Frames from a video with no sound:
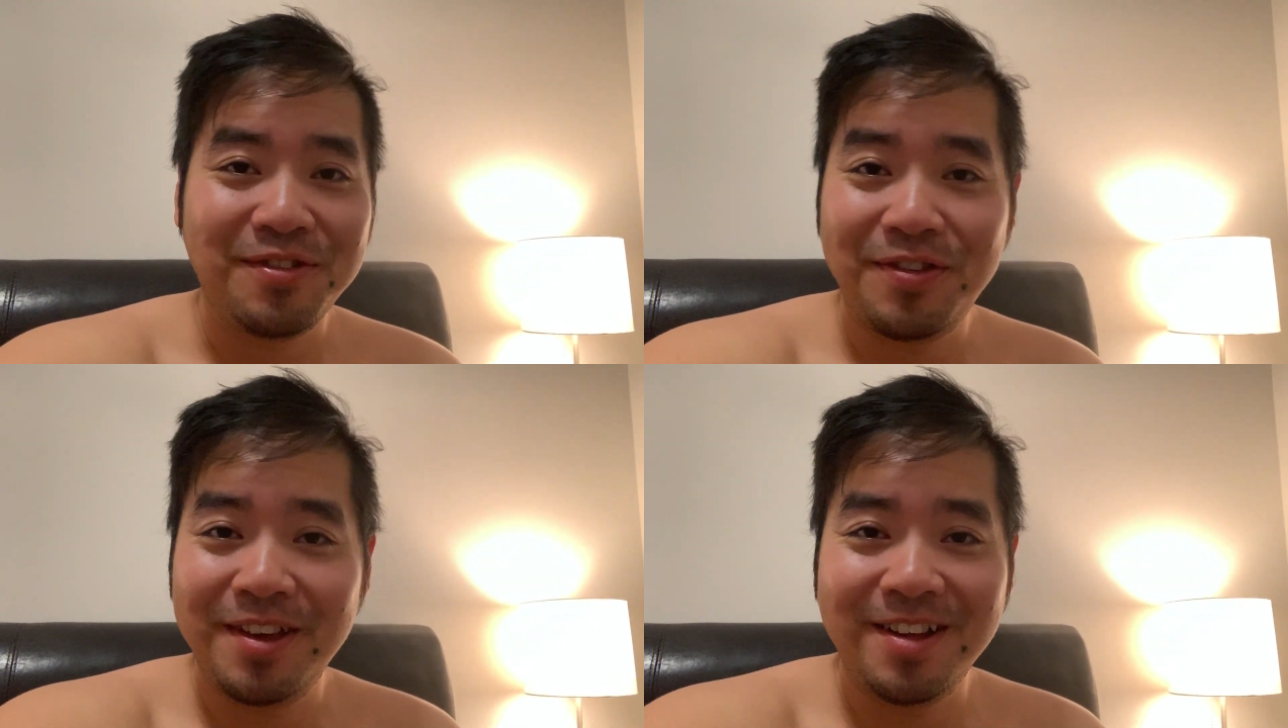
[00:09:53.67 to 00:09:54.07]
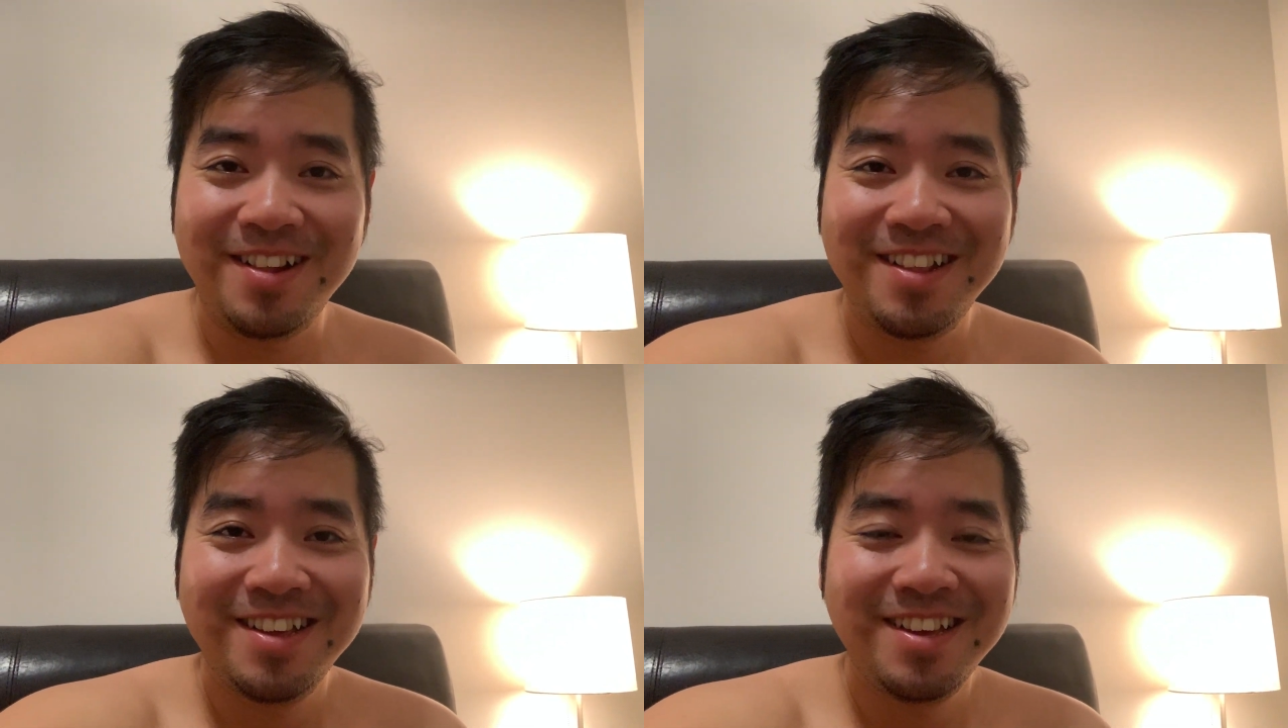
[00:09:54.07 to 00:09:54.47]
I
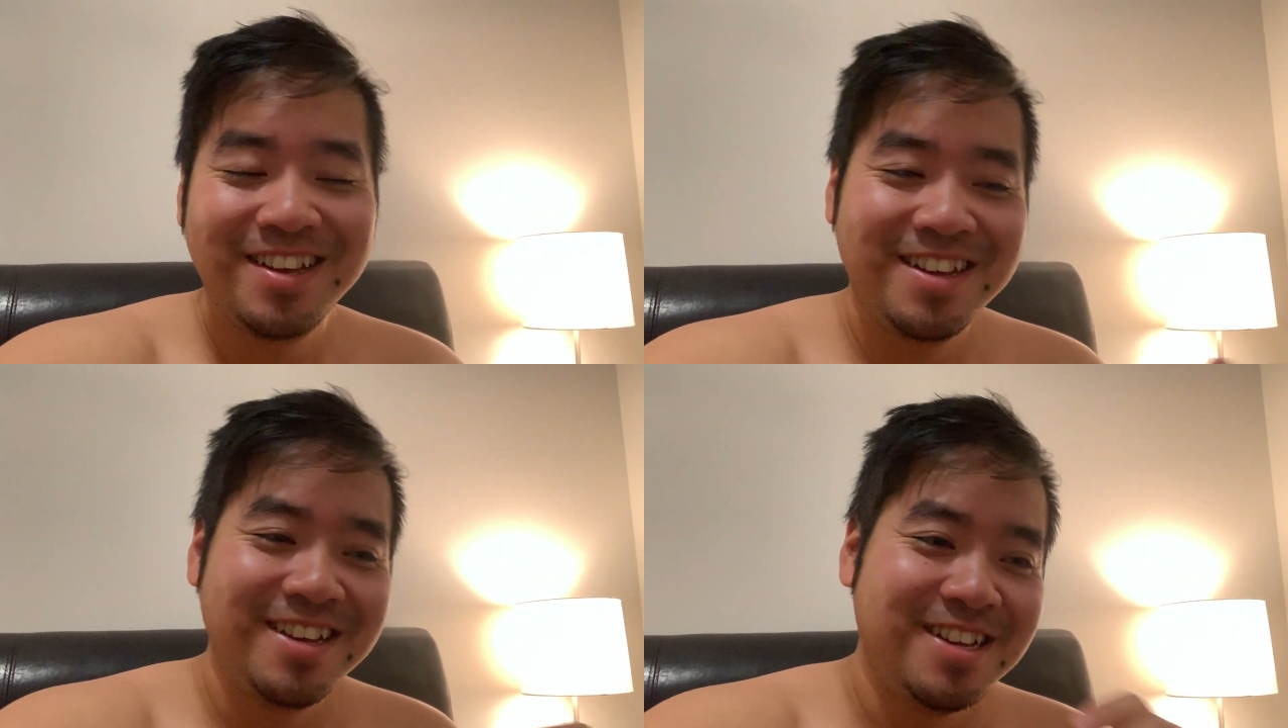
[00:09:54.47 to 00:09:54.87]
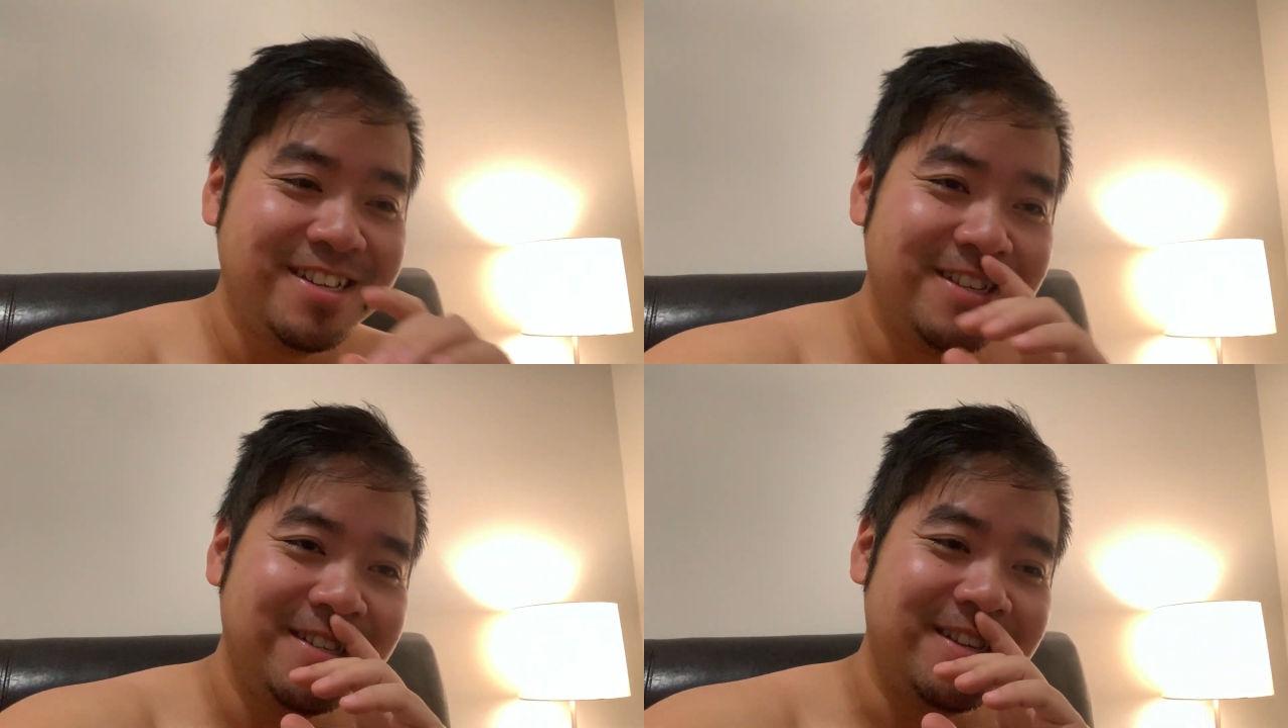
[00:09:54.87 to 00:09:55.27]
feel.
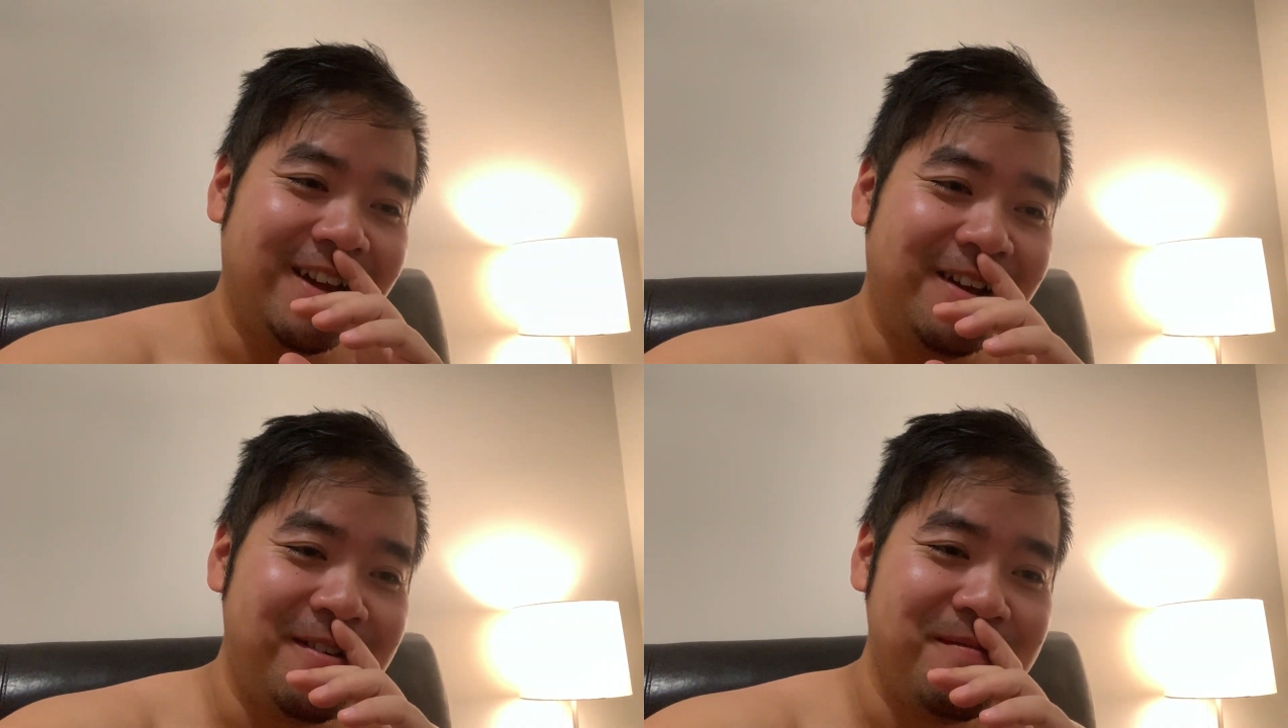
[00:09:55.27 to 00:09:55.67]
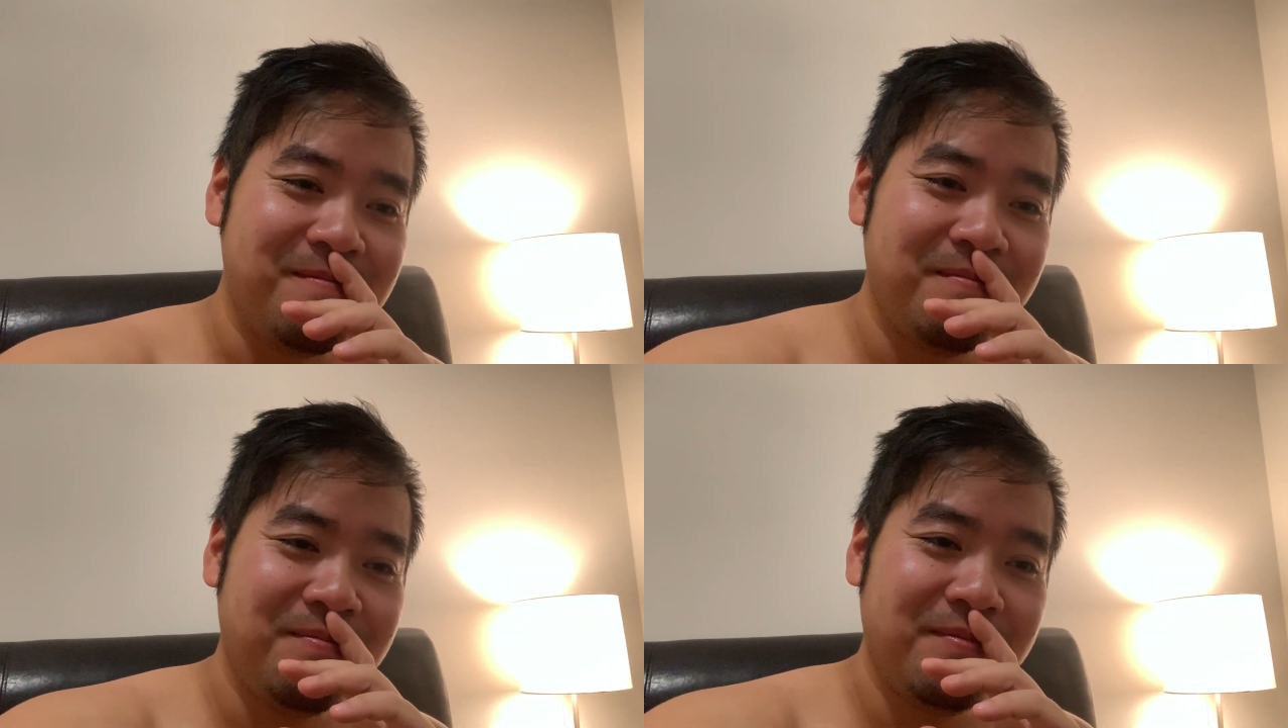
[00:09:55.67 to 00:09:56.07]
Um,